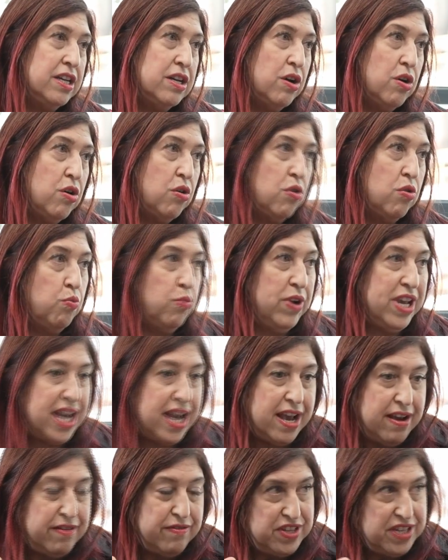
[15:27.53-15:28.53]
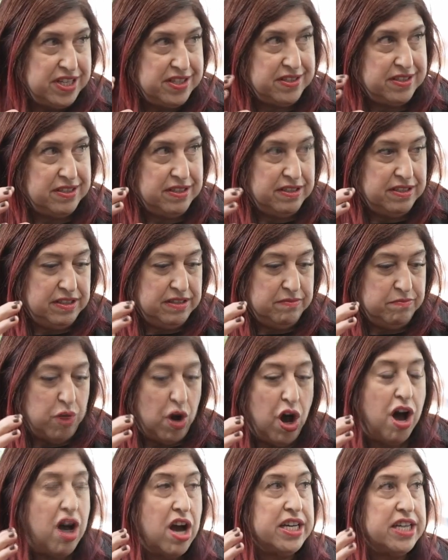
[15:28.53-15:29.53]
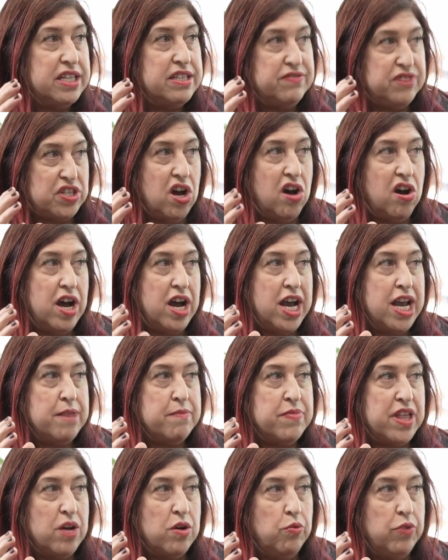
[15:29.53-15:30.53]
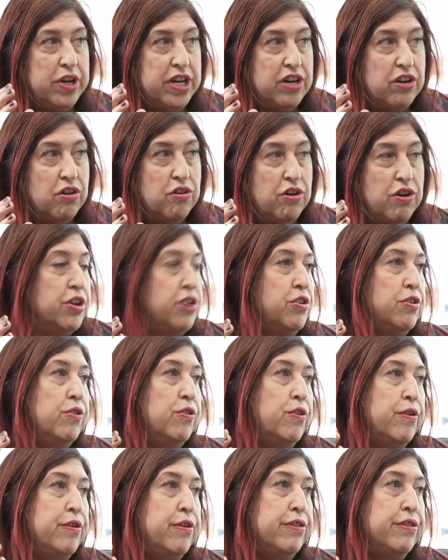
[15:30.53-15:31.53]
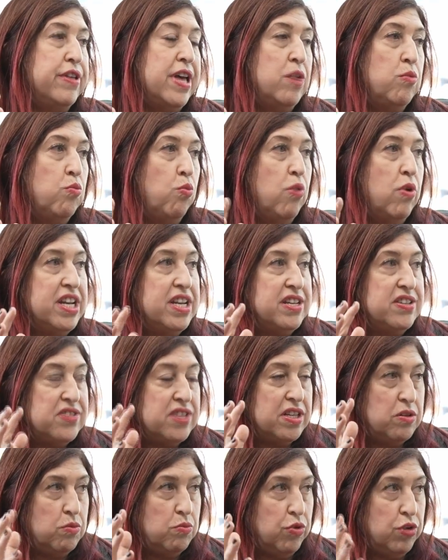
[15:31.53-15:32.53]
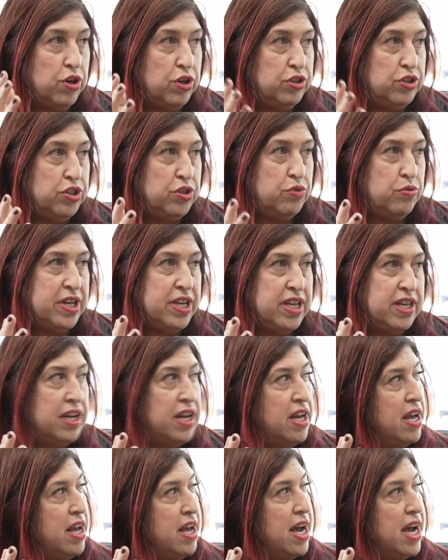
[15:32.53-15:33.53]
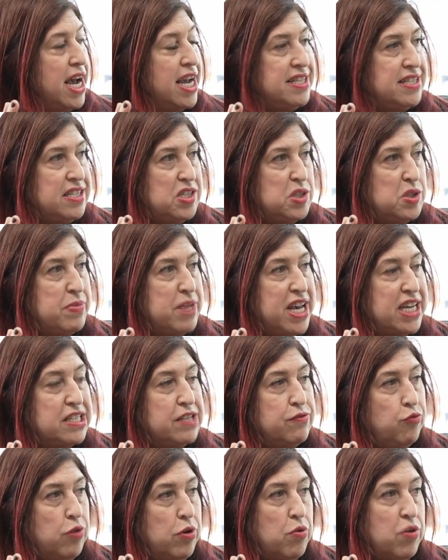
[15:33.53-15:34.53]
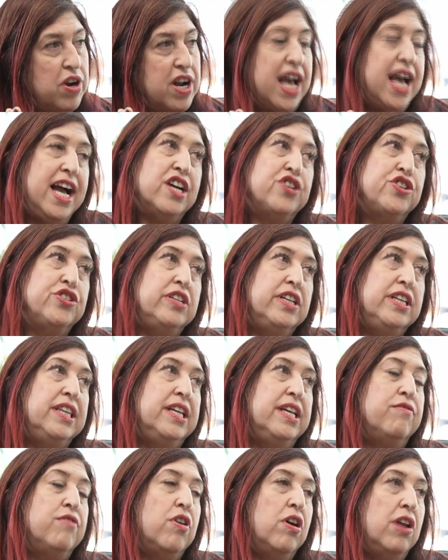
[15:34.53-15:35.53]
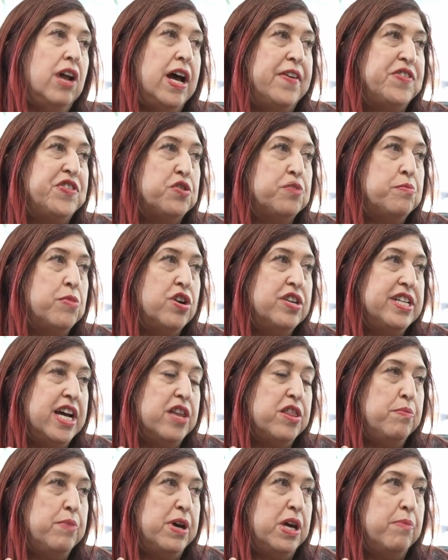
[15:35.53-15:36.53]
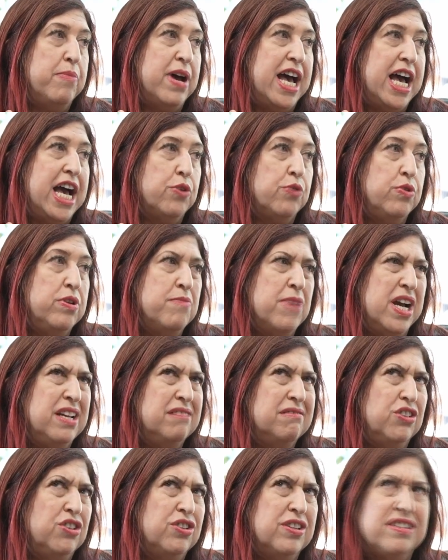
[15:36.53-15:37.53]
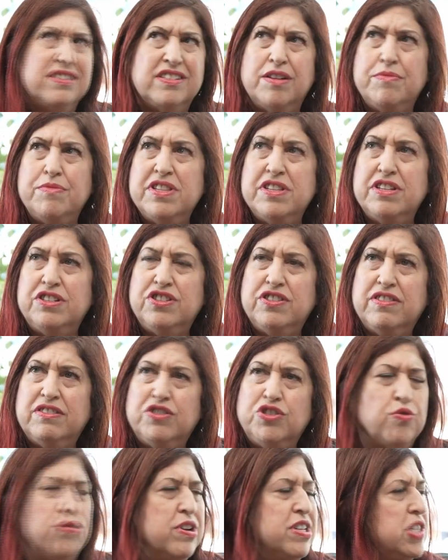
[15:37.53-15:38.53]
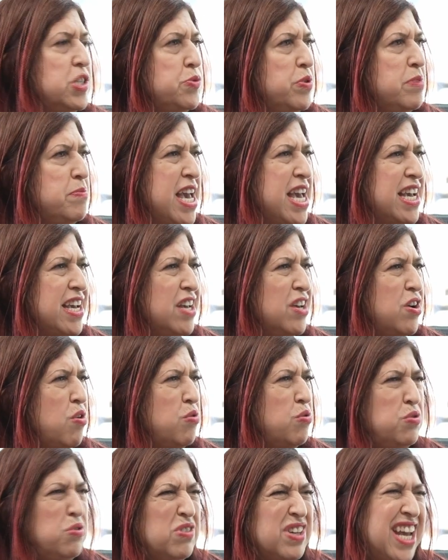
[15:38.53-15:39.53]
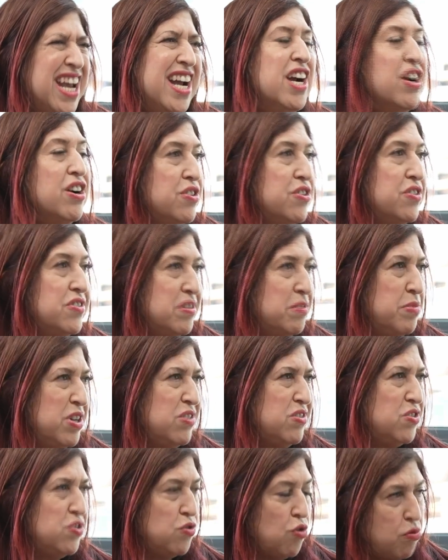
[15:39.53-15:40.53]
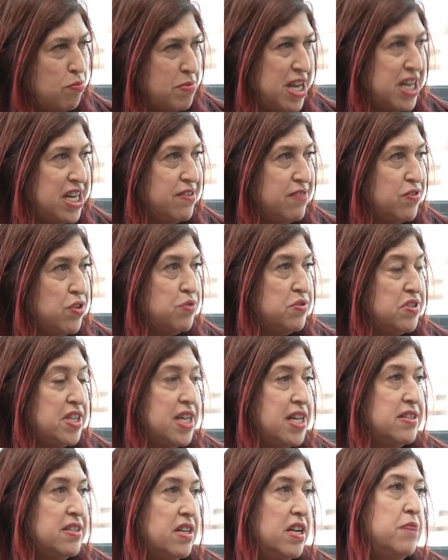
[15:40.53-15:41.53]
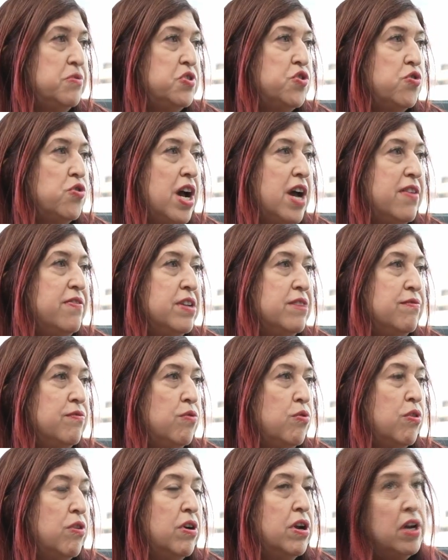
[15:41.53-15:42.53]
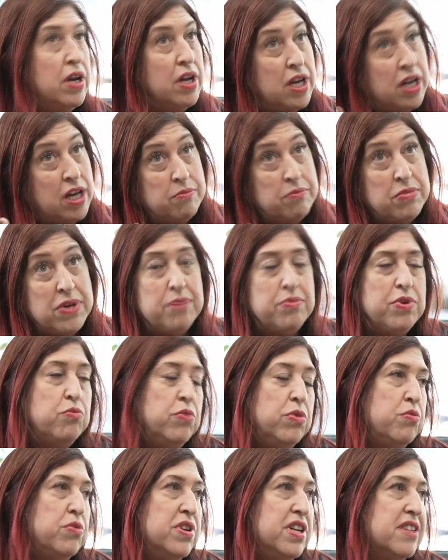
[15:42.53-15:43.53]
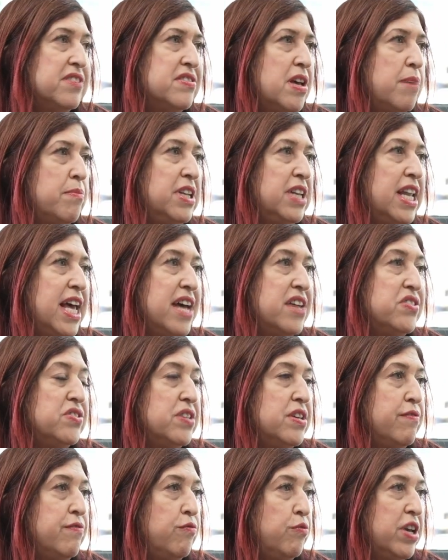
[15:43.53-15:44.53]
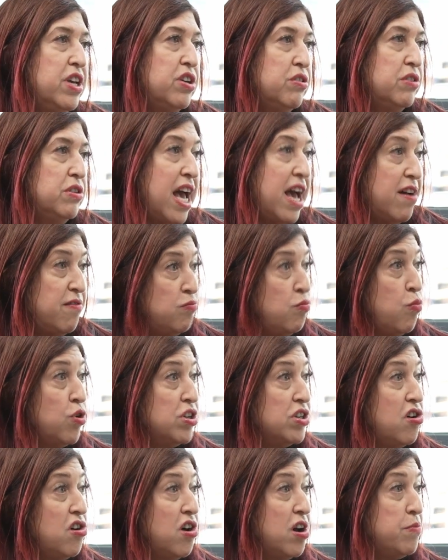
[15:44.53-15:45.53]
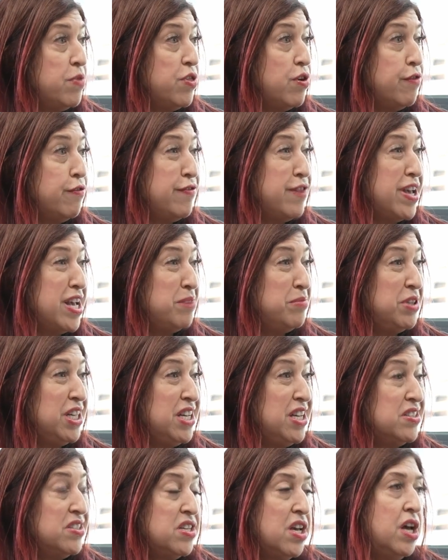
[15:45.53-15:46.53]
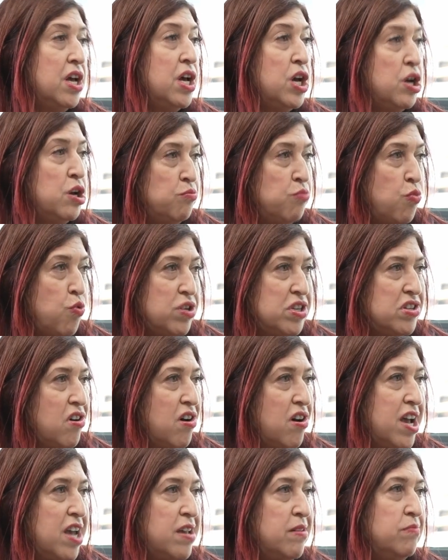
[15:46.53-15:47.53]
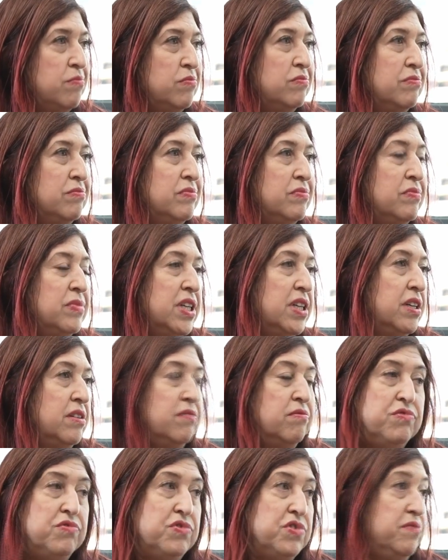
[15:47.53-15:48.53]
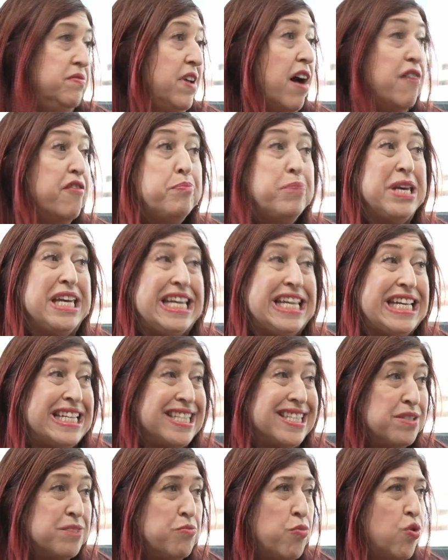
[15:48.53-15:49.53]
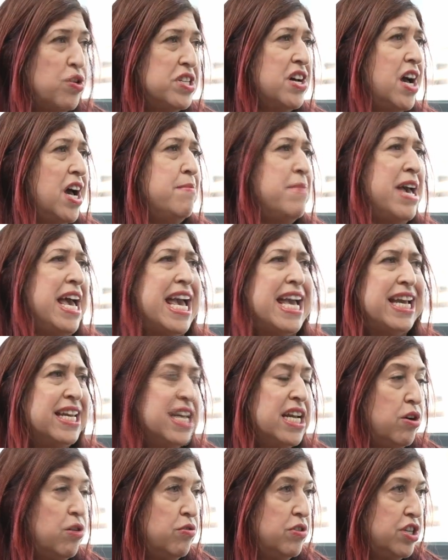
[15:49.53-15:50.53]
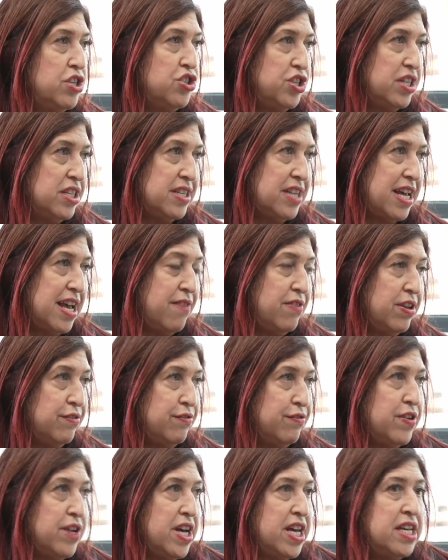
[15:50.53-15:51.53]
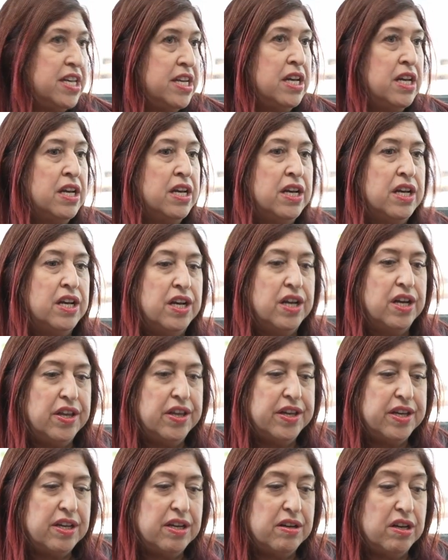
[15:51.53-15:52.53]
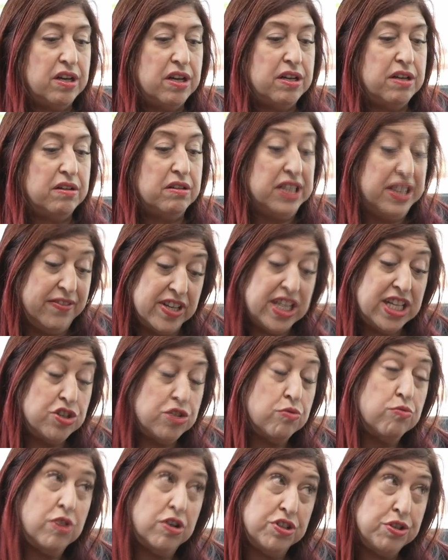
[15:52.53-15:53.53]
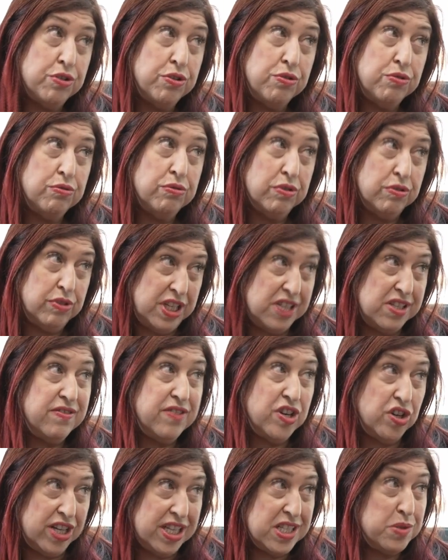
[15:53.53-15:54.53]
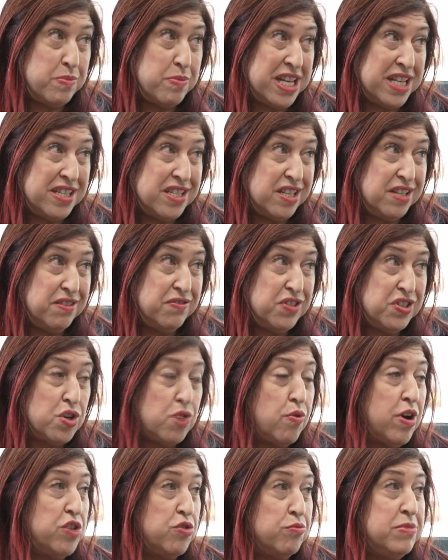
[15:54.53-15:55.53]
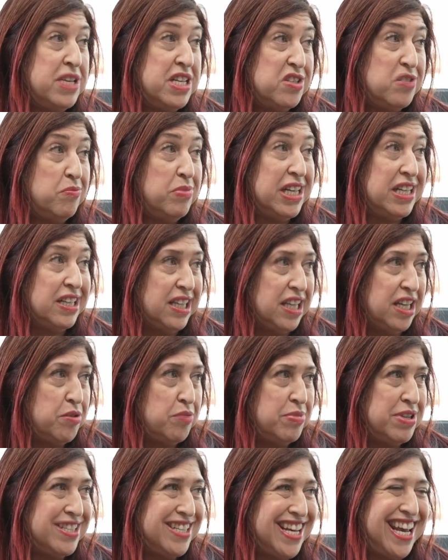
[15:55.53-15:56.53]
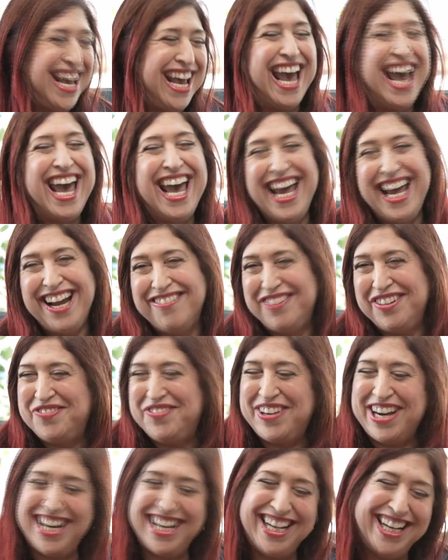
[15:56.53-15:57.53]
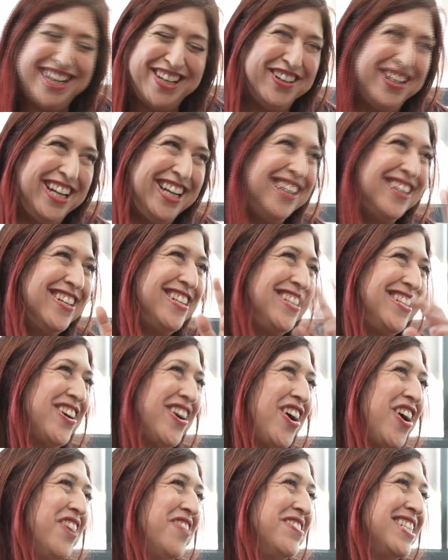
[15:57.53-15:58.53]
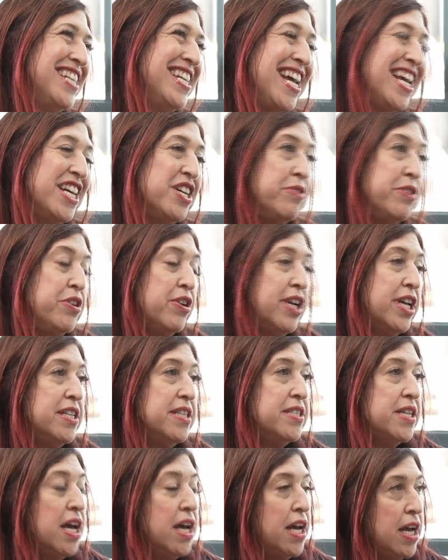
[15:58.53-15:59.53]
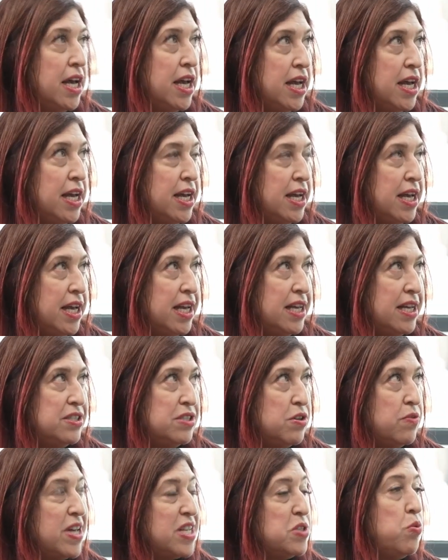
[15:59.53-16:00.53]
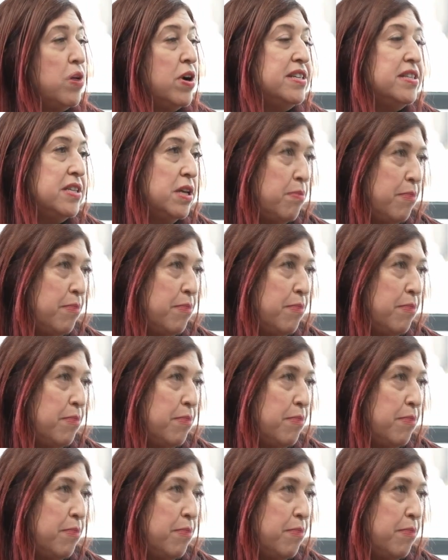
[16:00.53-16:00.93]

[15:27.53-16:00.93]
you know we have this pocket of time that we are on earth and what is it we're doing I'd suspect if we were to actually live our lives from our deathbed back, we might look at some of the choices we make and go, who cares about yeah. so many of those things that I'm striving for? Maybe we would accept less if we could have more time with our families, more time of peace, more time hanging out and just having fun. Living in Toronto is very expensive. So I don't mean to be glib and say, hey, everybody quit your jobs and hang out with your kids. So that's why I